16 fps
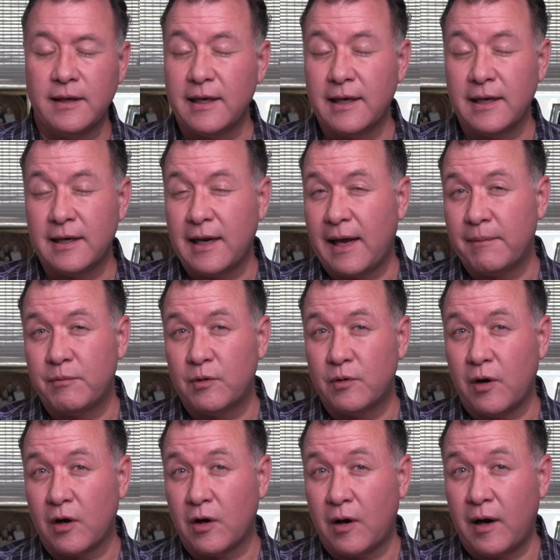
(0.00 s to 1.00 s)
and I,
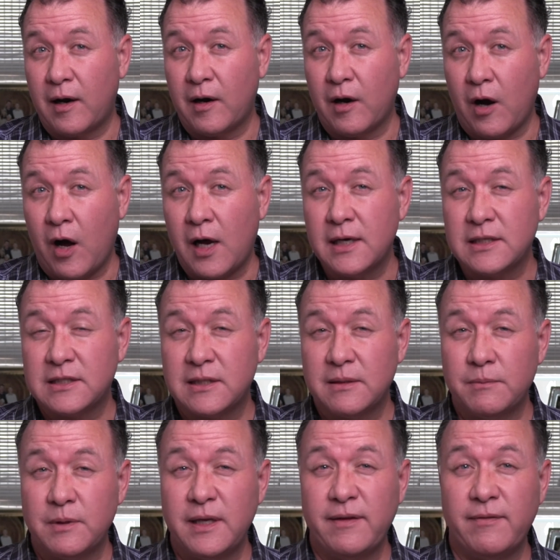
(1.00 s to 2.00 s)
I honestly
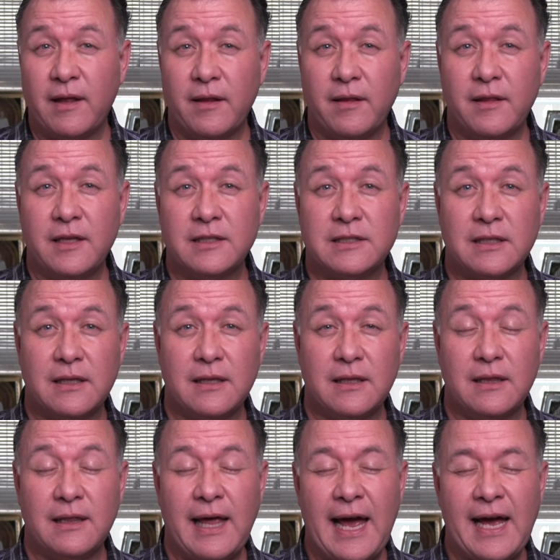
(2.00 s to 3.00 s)
believe that this
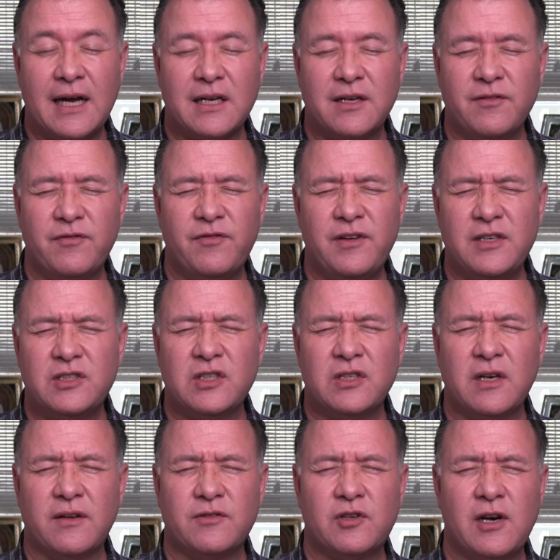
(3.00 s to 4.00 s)
lack of vision
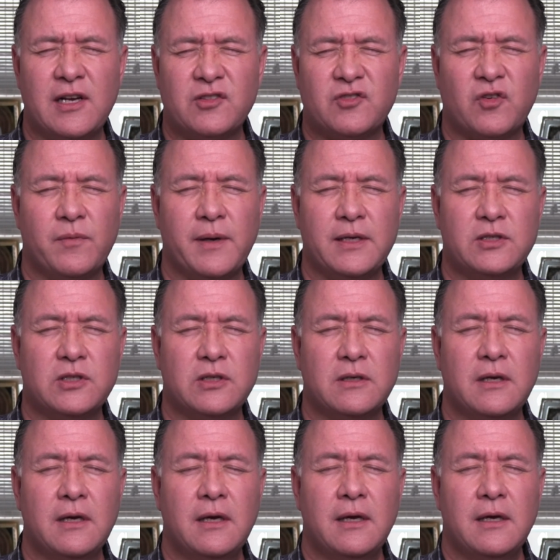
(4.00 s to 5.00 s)
of transformation
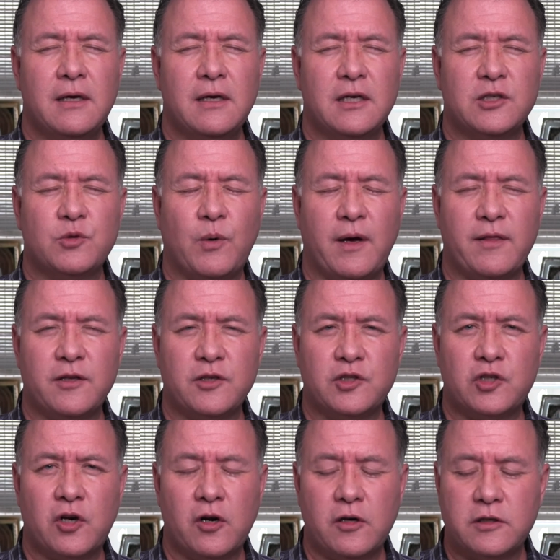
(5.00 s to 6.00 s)
is why the
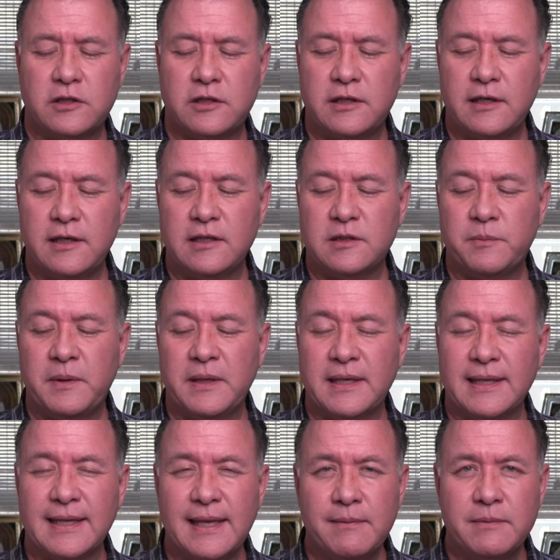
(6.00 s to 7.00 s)
church has been
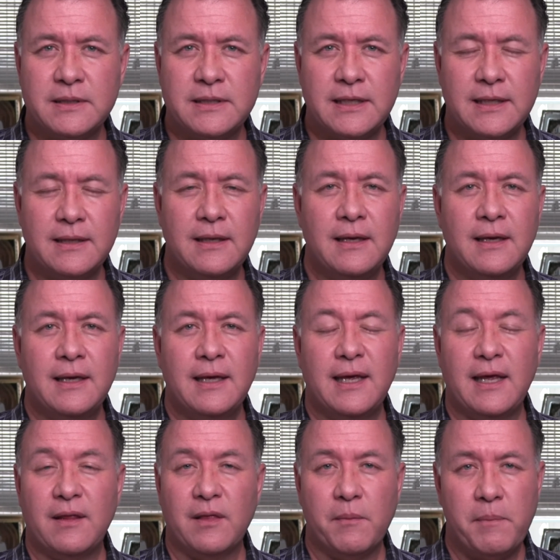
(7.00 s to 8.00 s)
limited
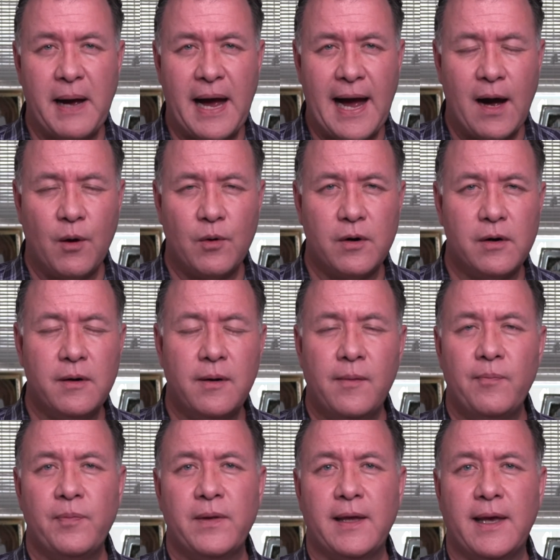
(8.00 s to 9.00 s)
in the power
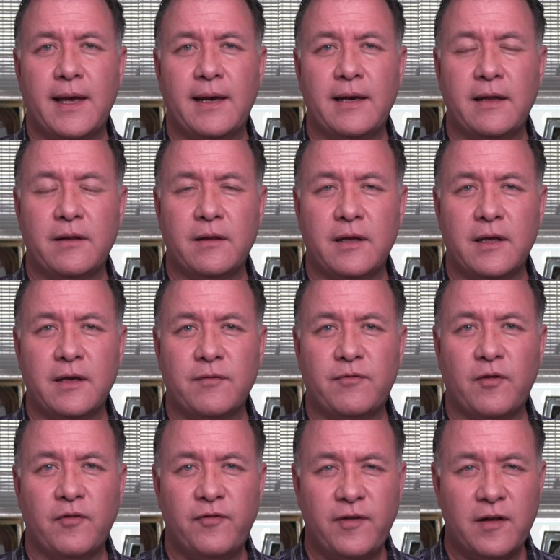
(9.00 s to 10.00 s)
and in, in
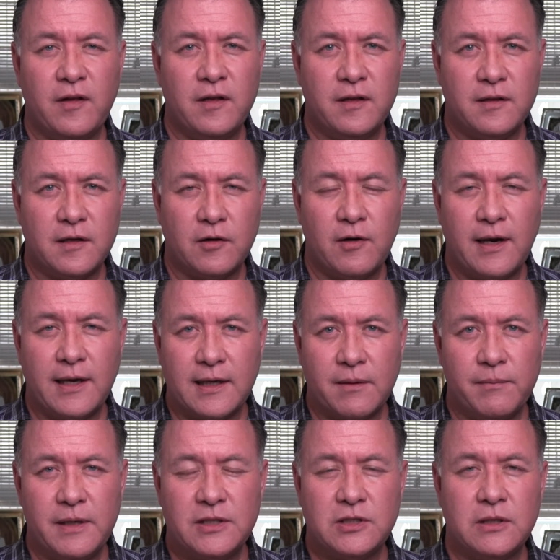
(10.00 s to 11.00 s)
fulfilling the Great
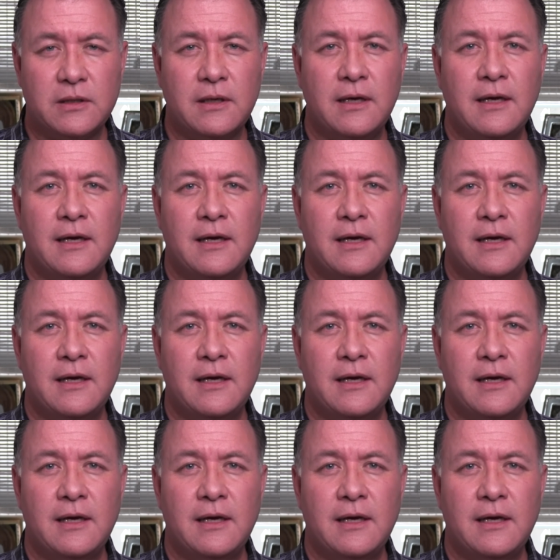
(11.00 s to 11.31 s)
Commission